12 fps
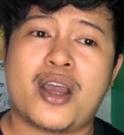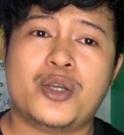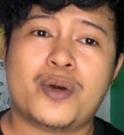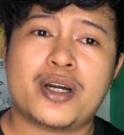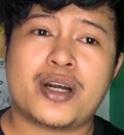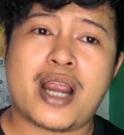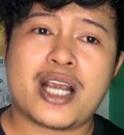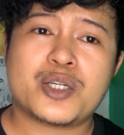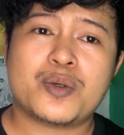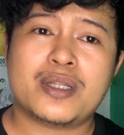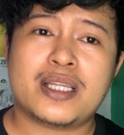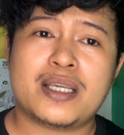you are
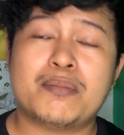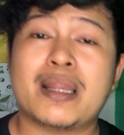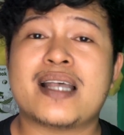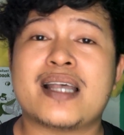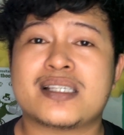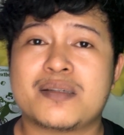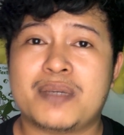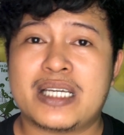actually blessed